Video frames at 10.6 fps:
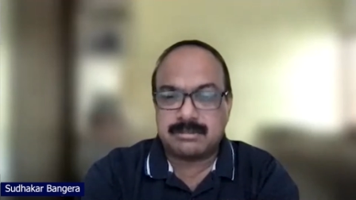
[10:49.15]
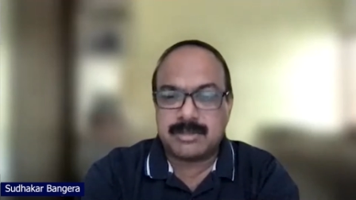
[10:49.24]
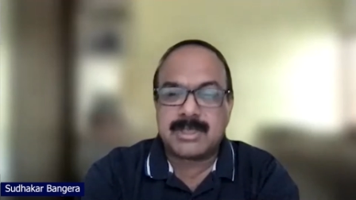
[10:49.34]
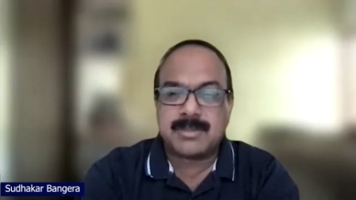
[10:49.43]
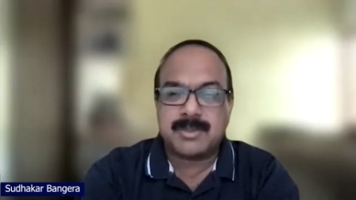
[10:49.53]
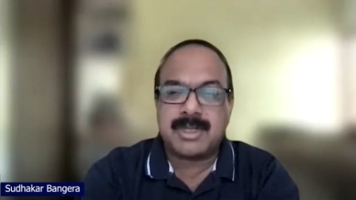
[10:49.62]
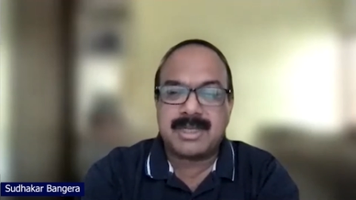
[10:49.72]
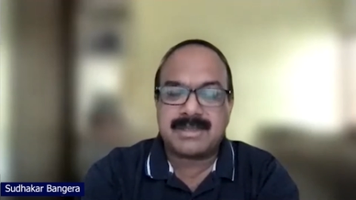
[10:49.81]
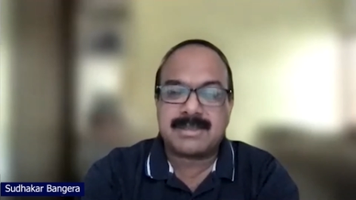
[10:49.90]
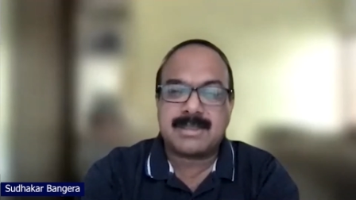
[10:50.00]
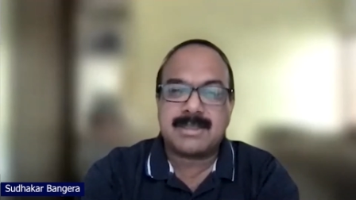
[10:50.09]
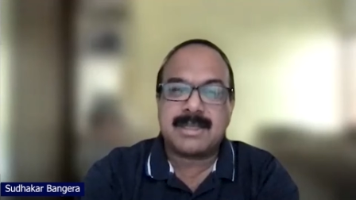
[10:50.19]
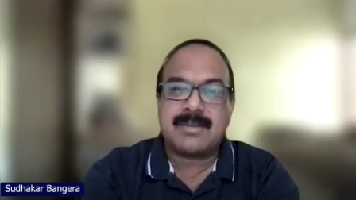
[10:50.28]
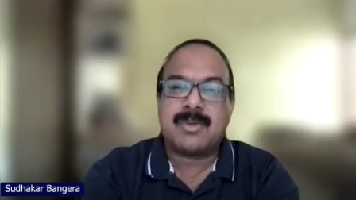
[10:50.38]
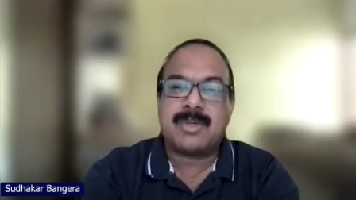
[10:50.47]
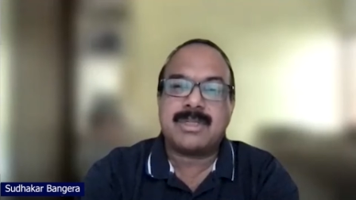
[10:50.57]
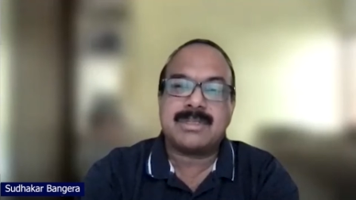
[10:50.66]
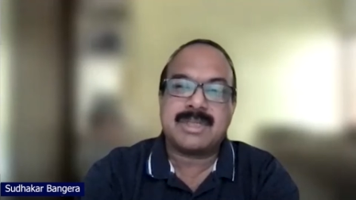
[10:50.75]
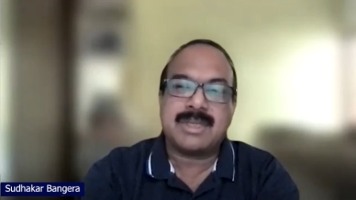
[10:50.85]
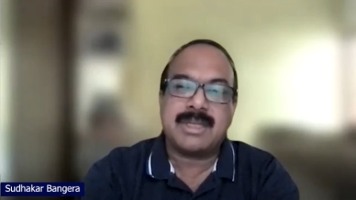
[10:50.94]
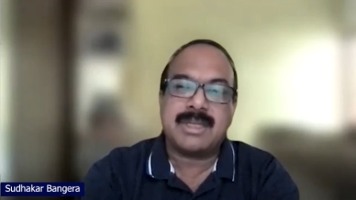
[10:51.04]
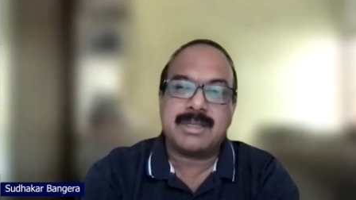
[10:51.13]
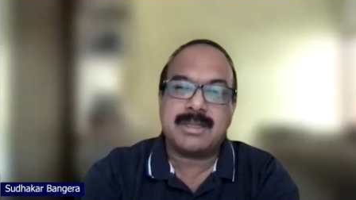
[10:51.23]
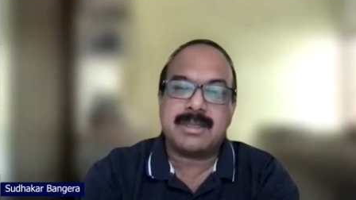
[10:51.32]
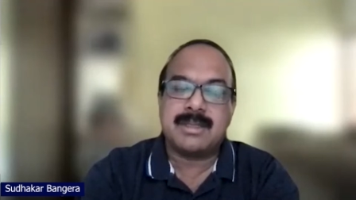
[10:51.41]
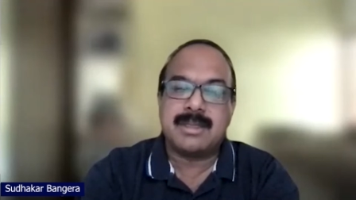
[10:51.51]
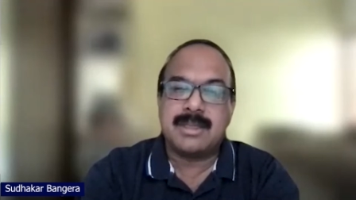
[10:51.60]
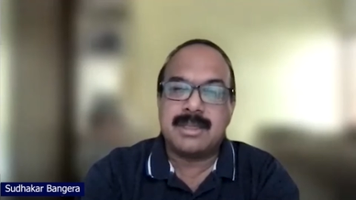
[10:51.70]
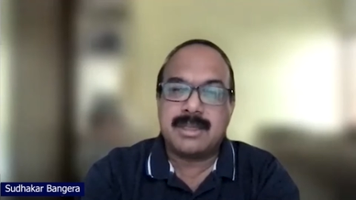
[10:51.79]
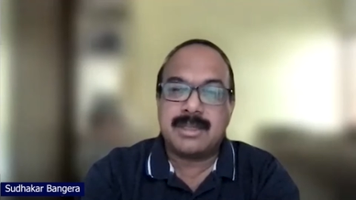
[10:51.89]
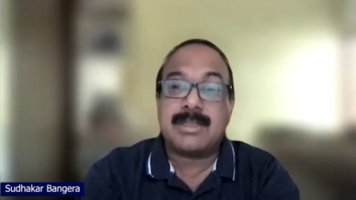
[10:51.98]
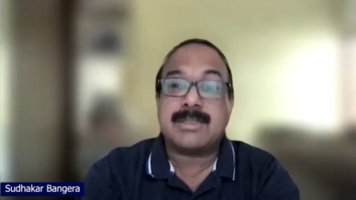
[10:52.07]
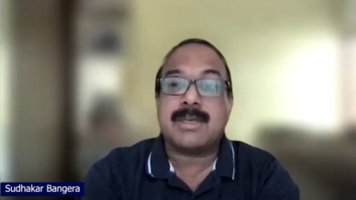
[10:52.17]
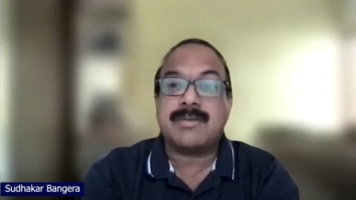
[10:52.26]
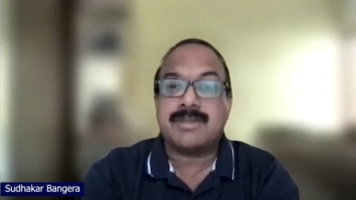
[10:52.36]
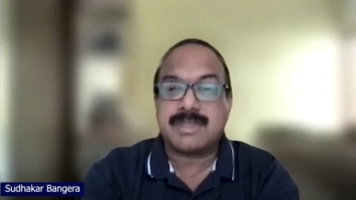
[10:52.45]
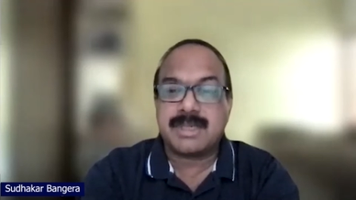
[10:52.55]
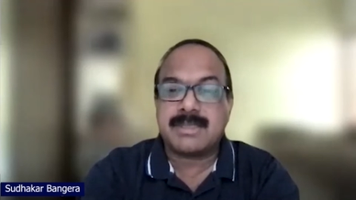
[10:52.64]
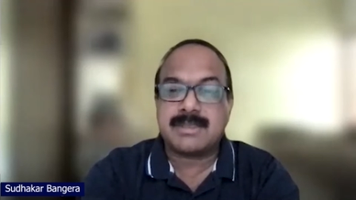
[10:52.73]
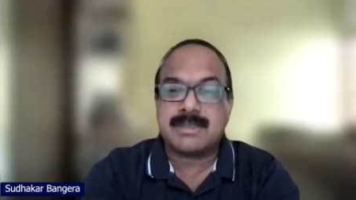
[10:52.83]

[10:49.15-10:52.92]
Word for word: much more lesser than what is seen in a in a discovery stage.